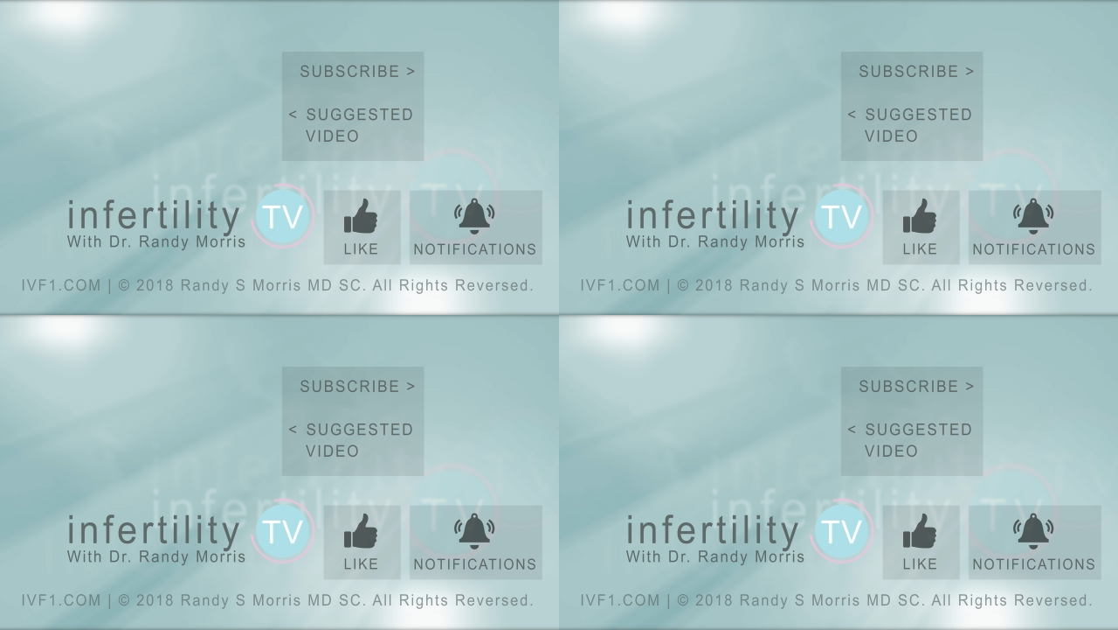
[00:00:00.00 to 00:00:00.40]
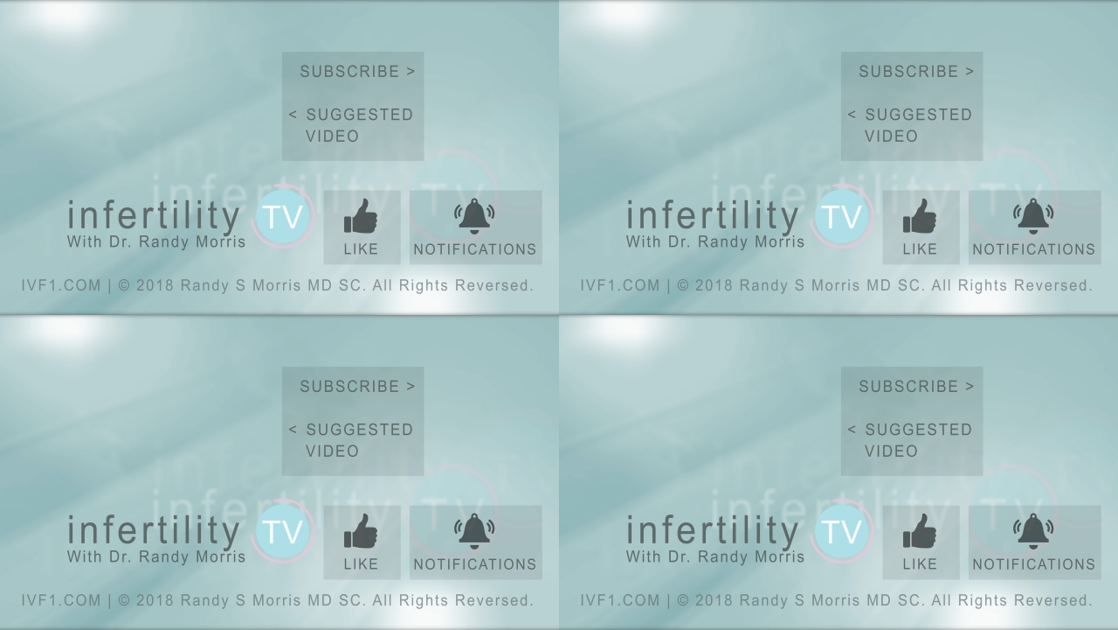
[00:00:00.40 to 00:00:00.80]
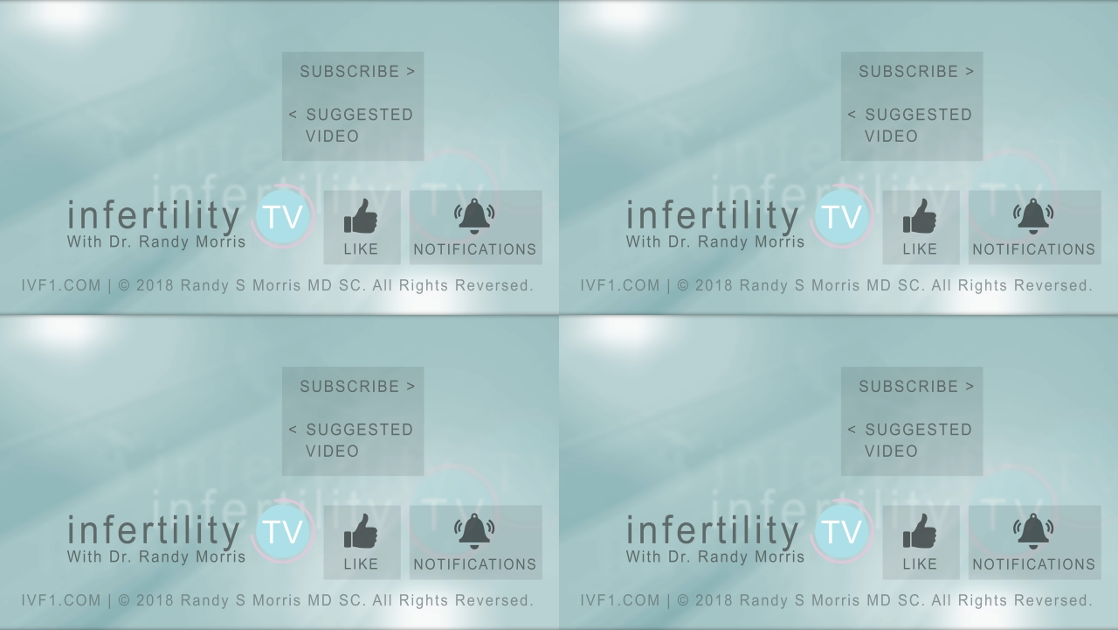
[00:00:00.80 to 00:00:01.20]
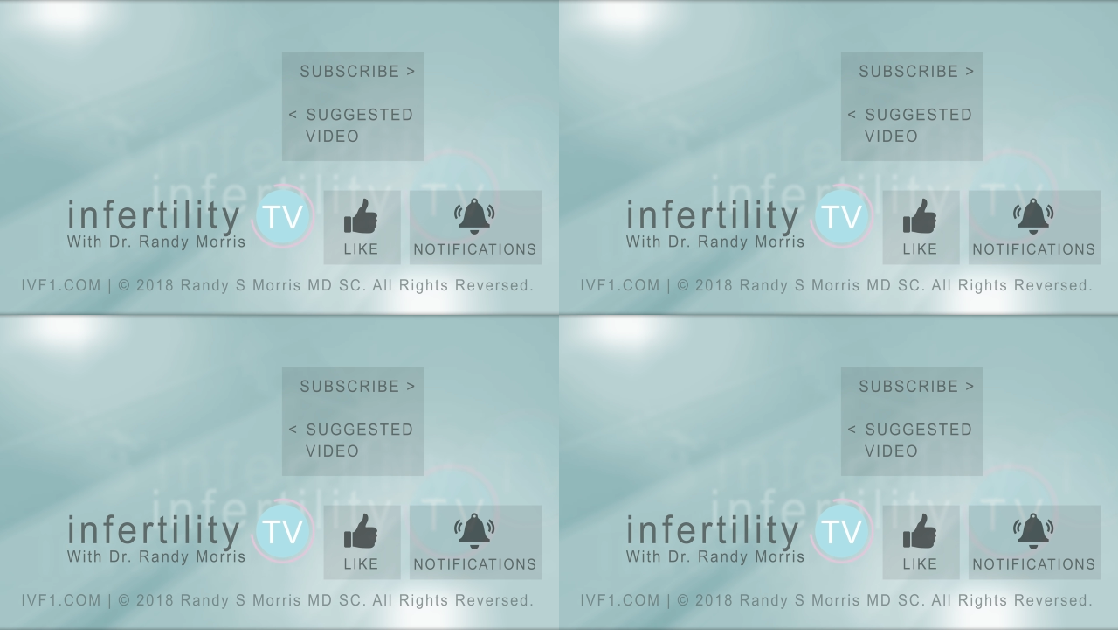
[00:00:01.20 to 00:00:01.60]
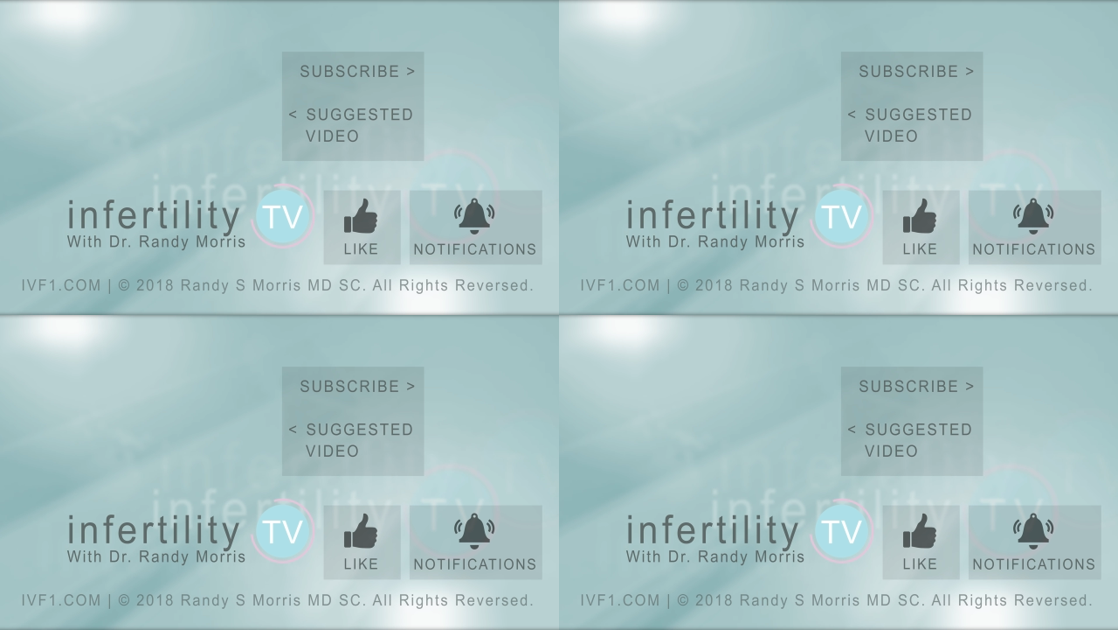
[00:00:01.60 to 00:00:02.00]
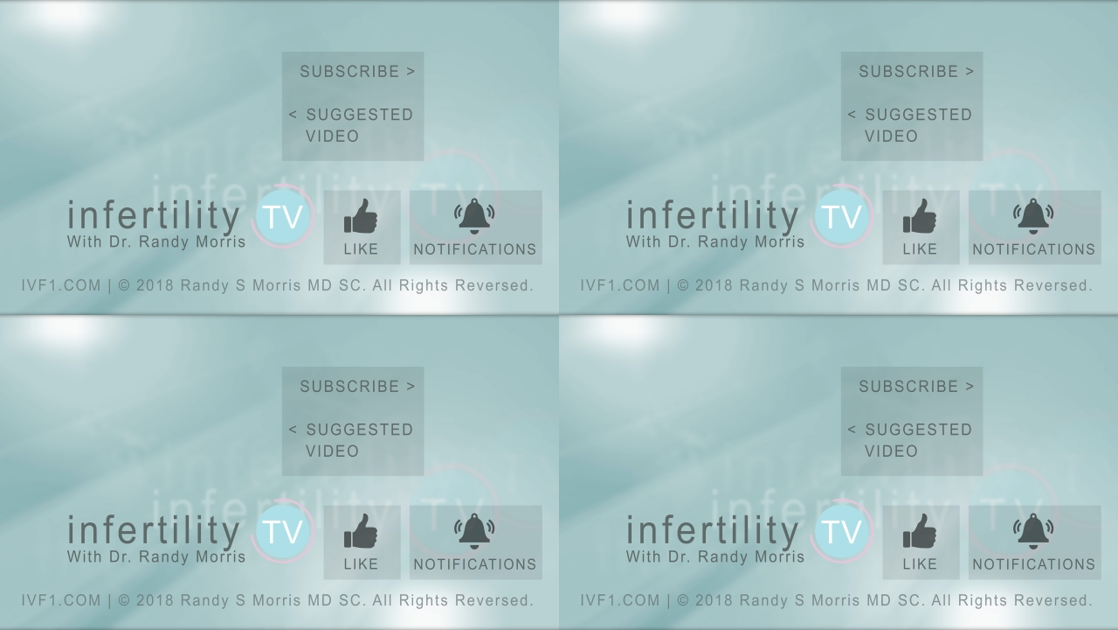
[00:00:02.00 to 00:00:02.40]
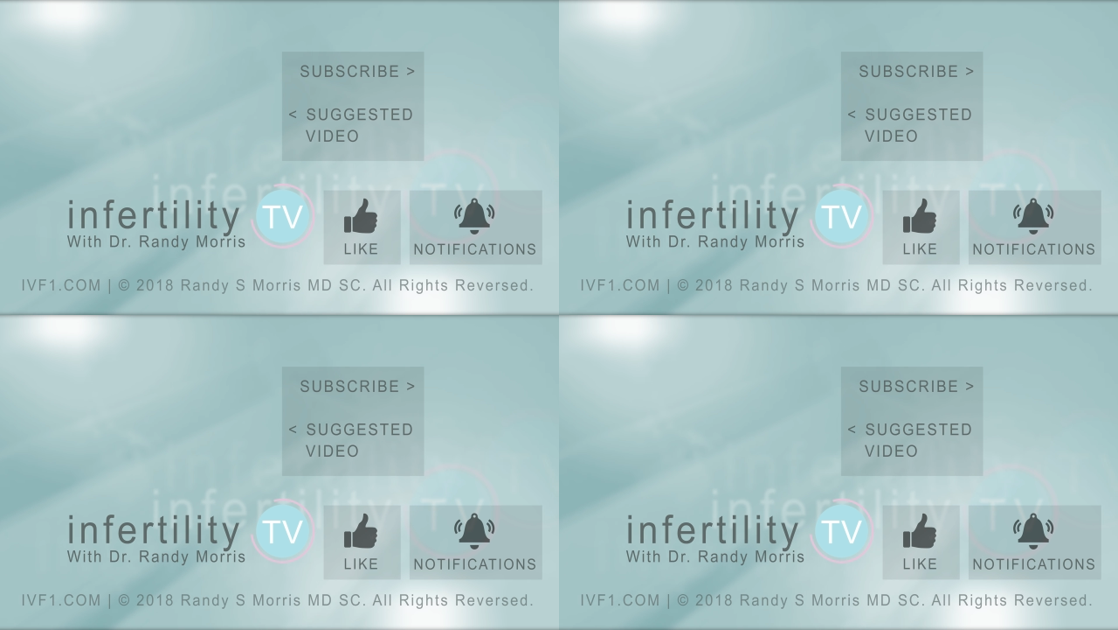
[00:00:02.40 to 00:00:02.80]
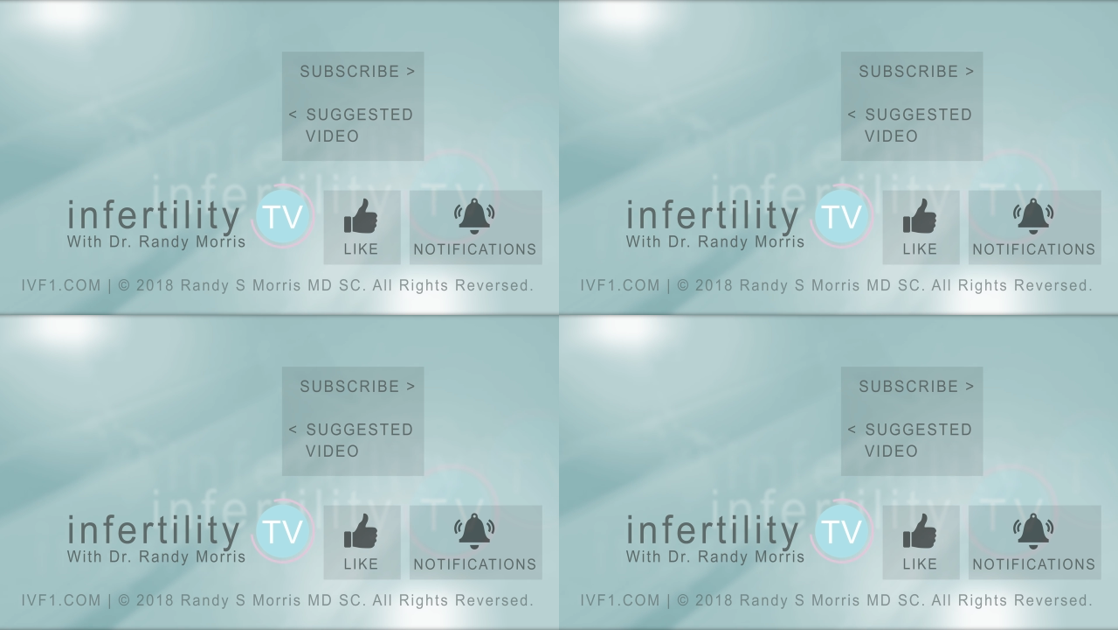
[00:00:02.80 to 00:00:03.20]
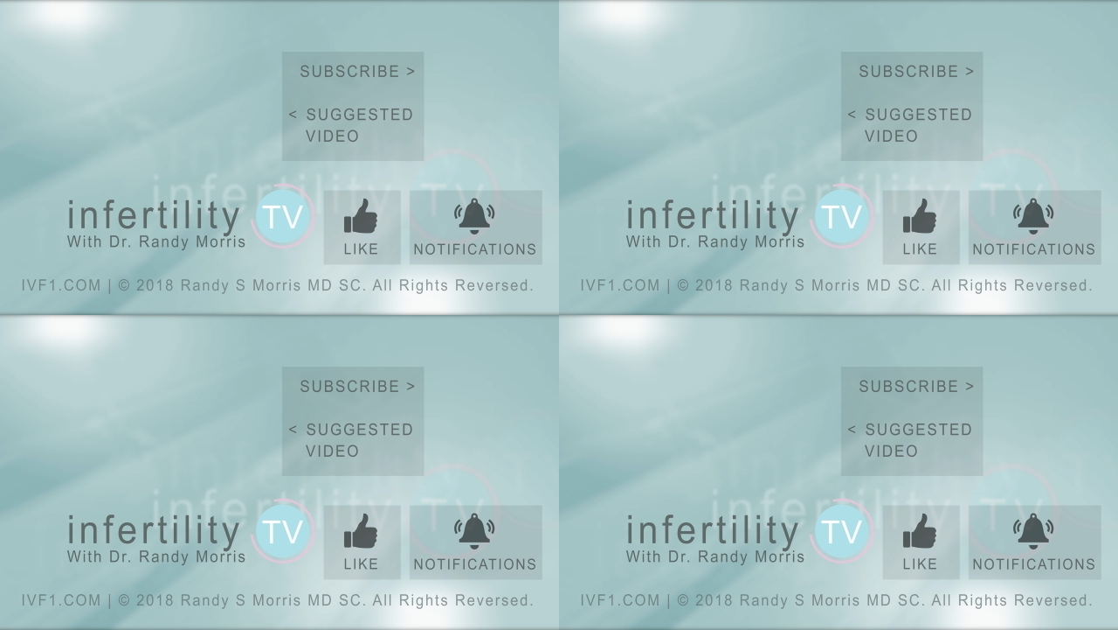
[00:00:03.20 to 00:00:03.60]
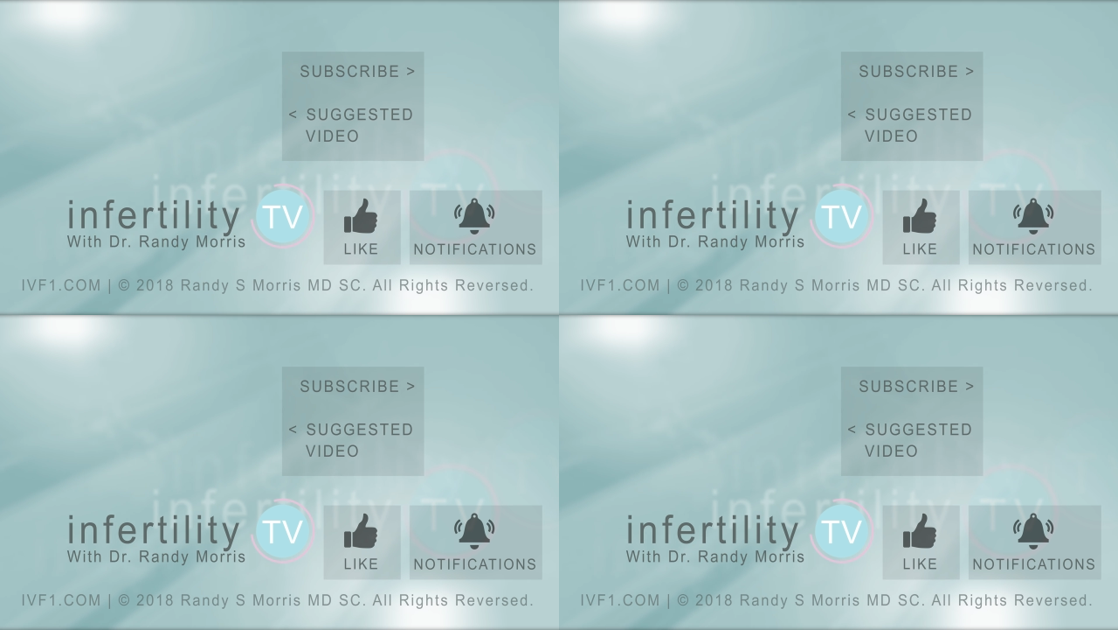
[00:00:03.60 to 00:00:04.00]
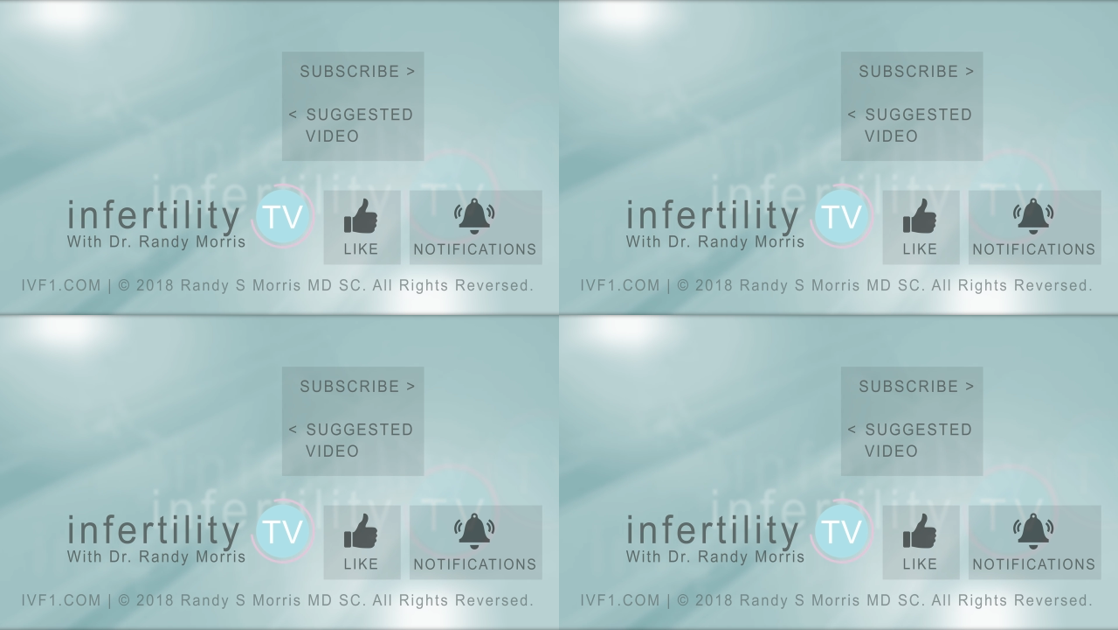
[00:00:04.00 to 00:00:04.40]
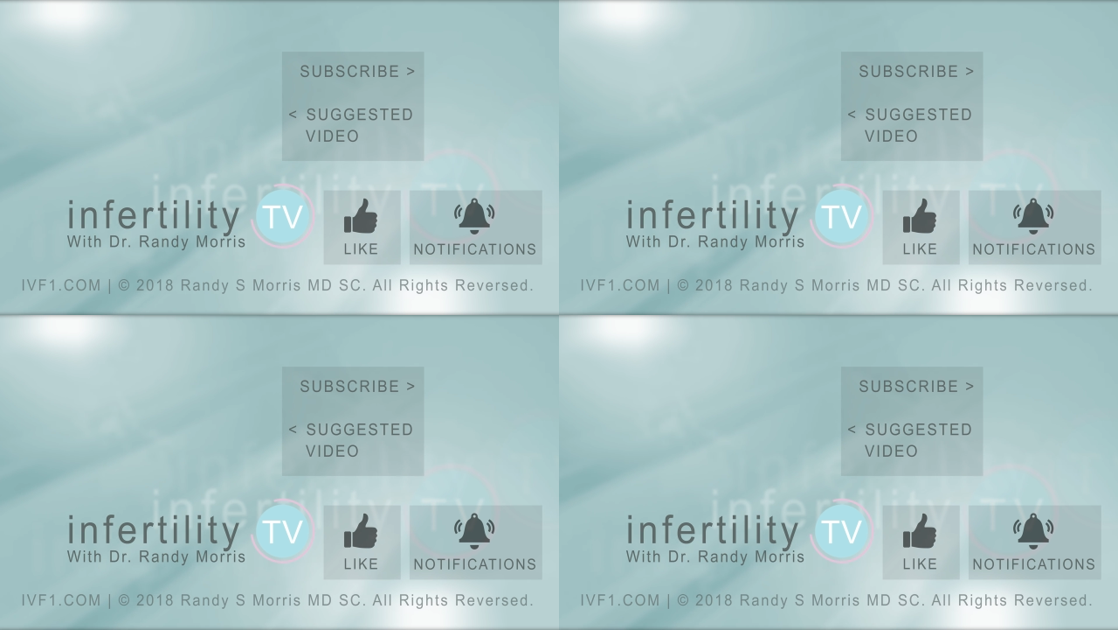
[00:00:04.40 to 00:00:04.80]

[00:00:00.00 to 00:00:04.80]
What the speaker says: No face is visible, so there are no lips to read.